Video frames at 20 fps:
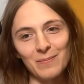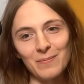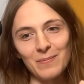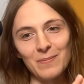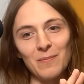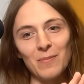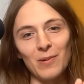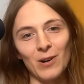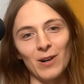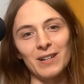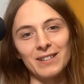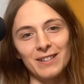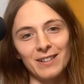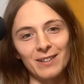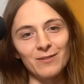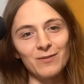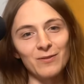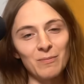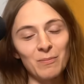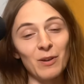
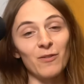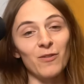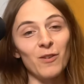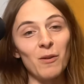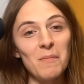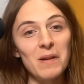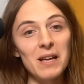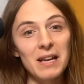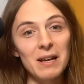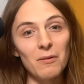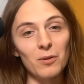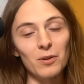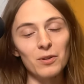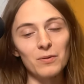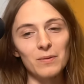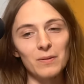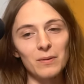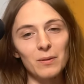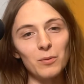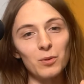impressive. But for me it
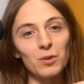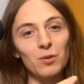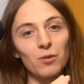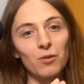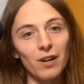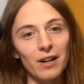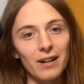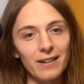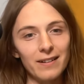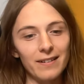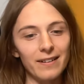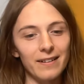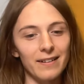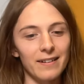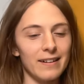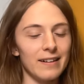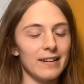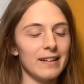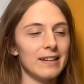was it was crazy.